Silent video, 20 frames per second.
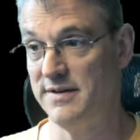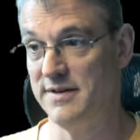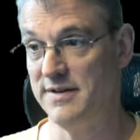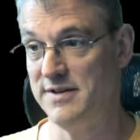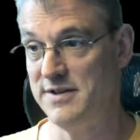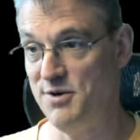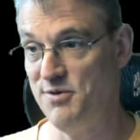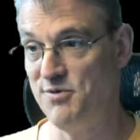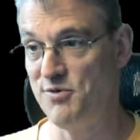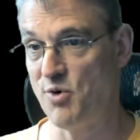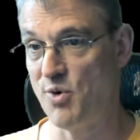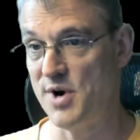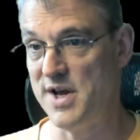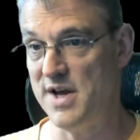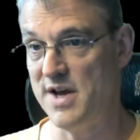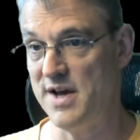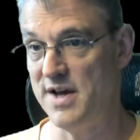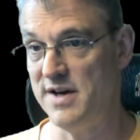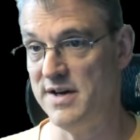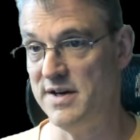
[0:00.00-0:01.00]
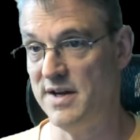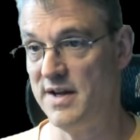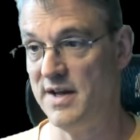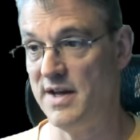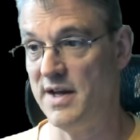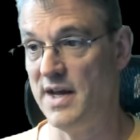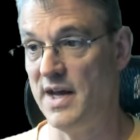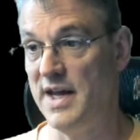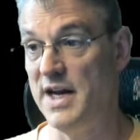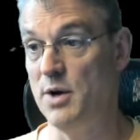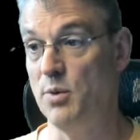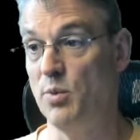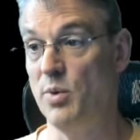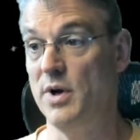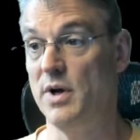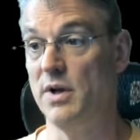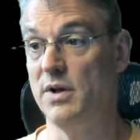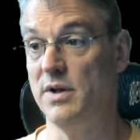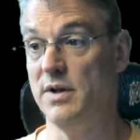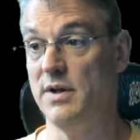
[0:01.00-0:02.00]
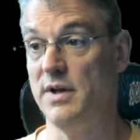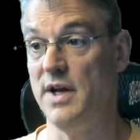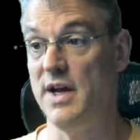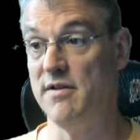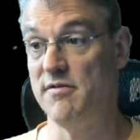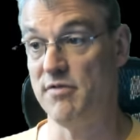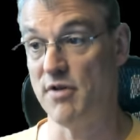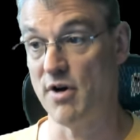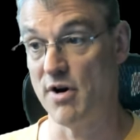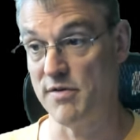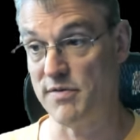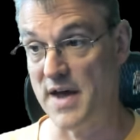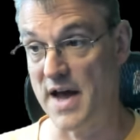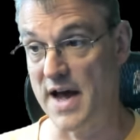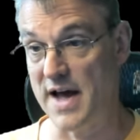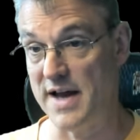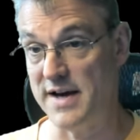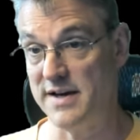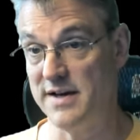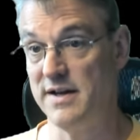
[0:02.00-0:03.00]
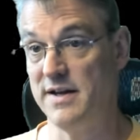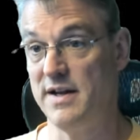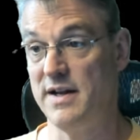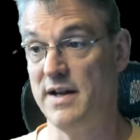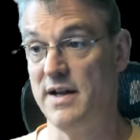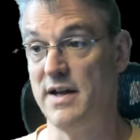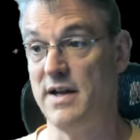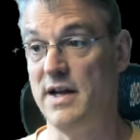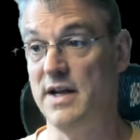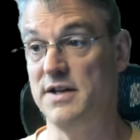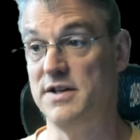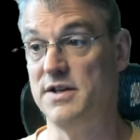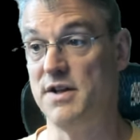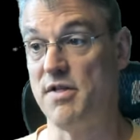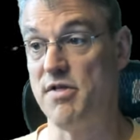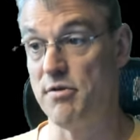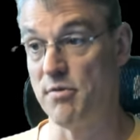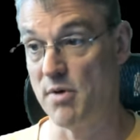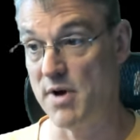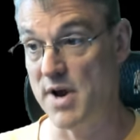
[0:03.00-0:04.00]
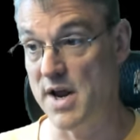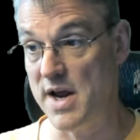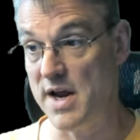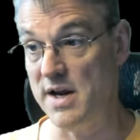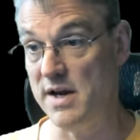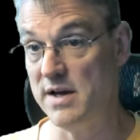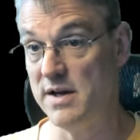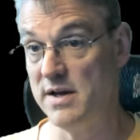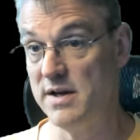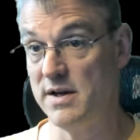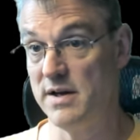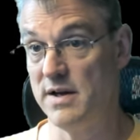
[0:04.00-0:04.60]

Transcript: 240 in, and it will invert that into three